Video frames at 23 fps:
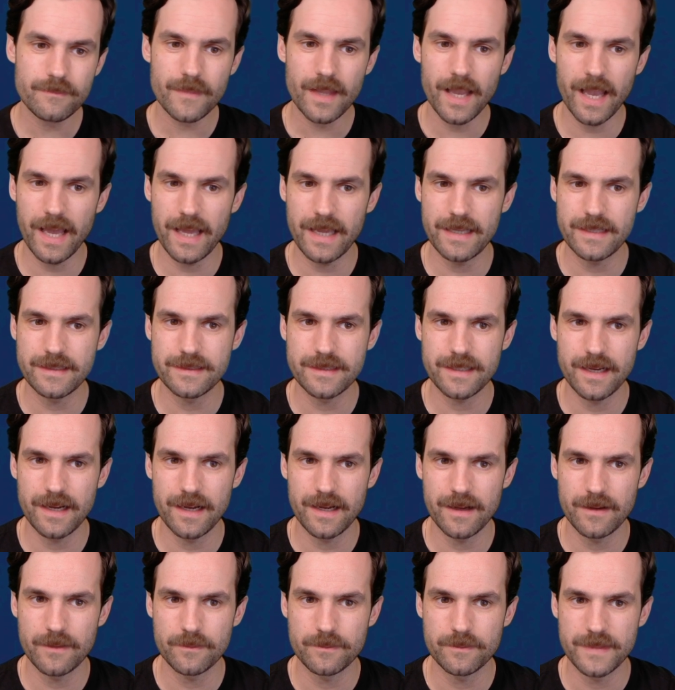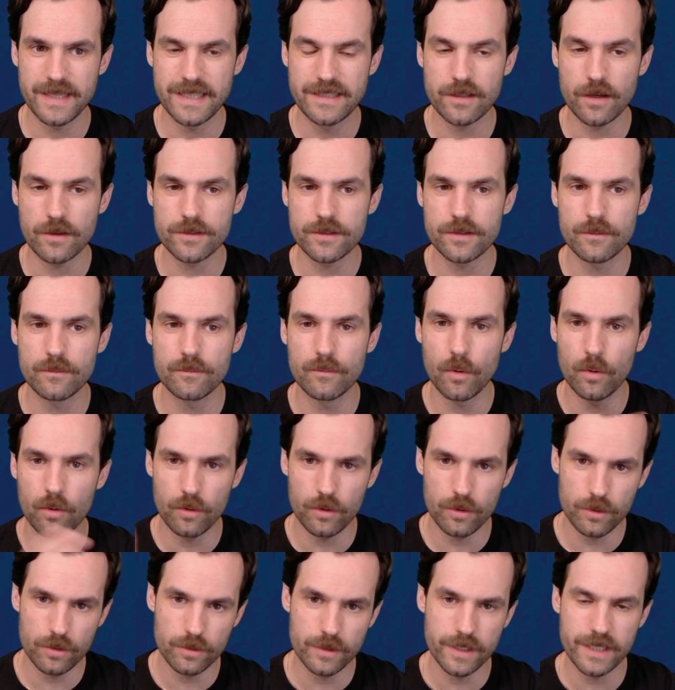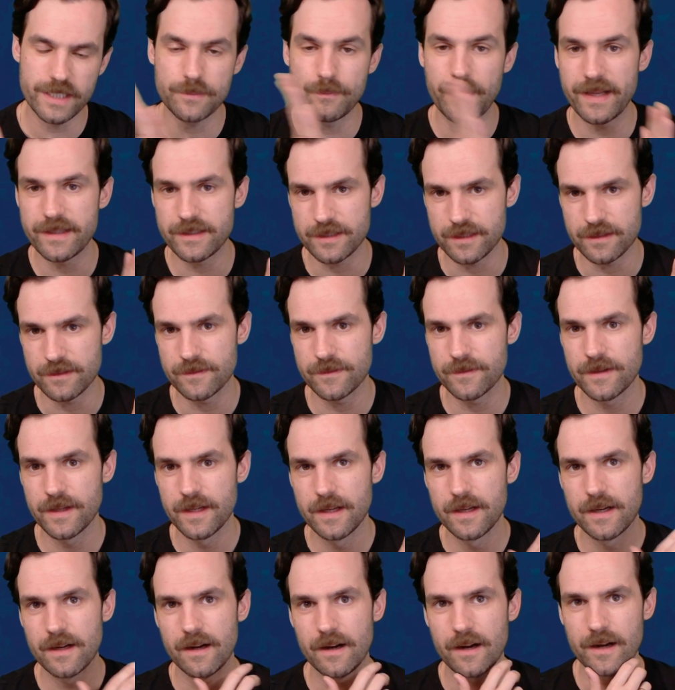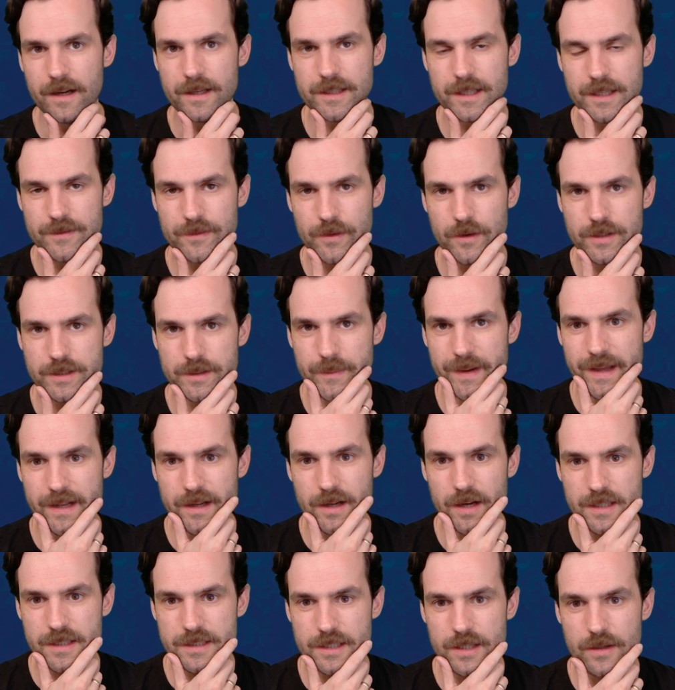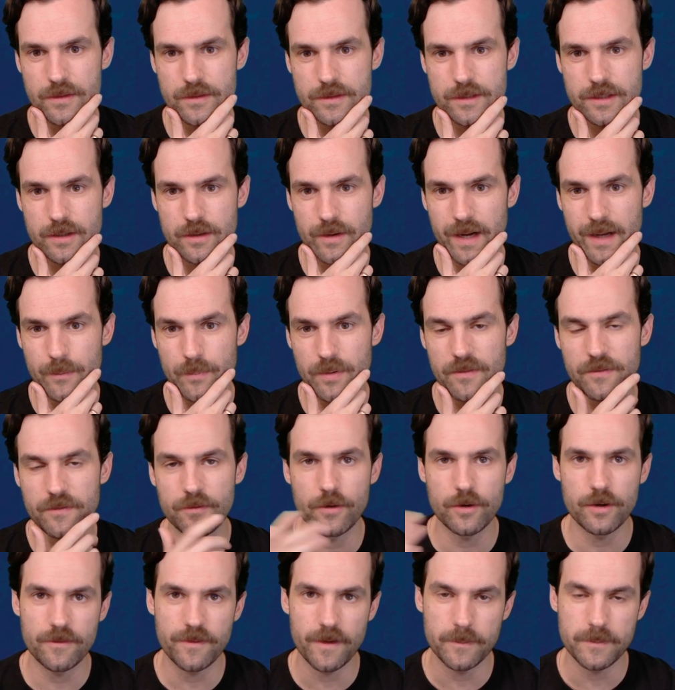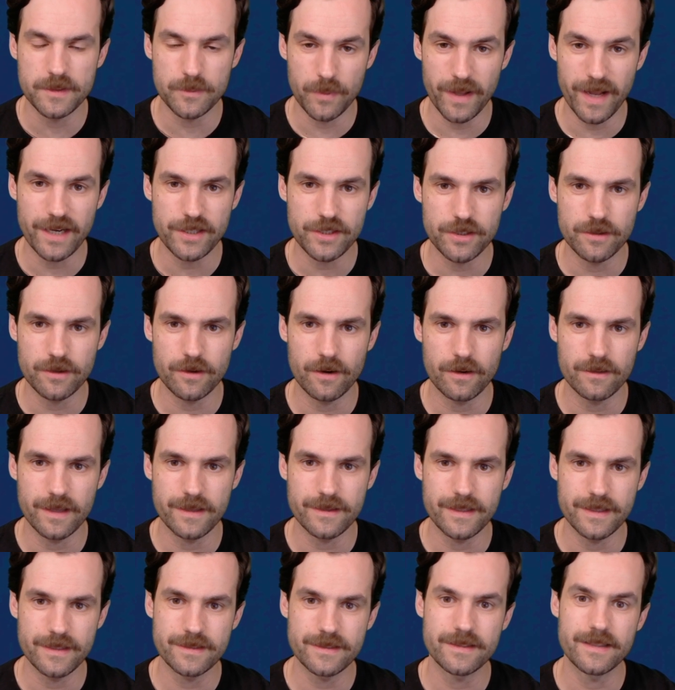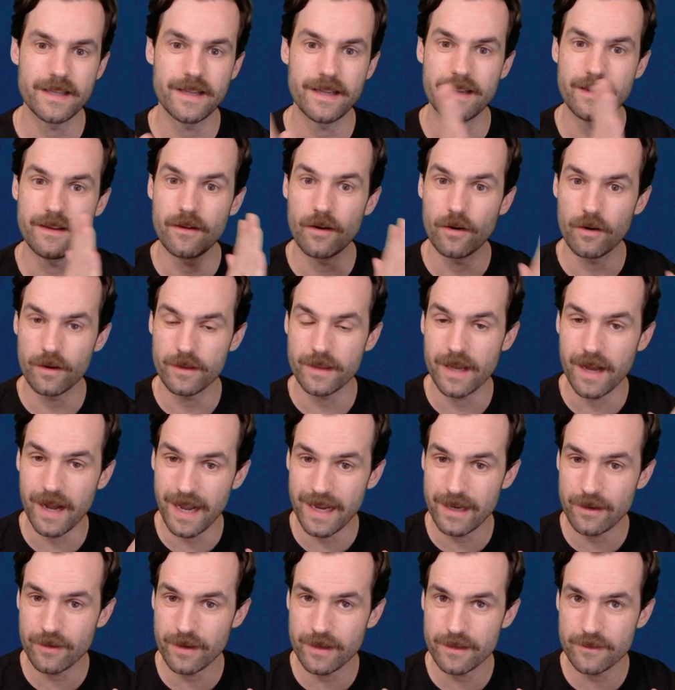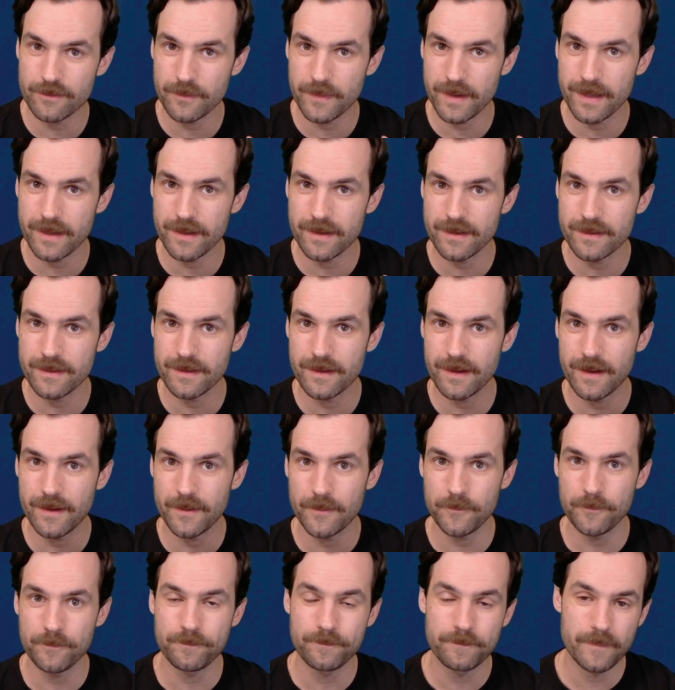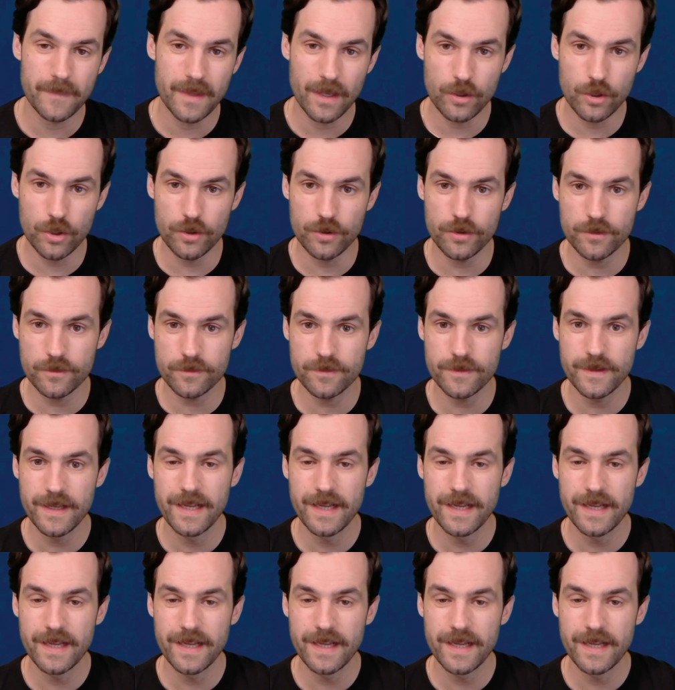And it's also more expensive as far as the mana cost goes. So I prefer if I'm splashing a card like this, they are on the higher end of my curve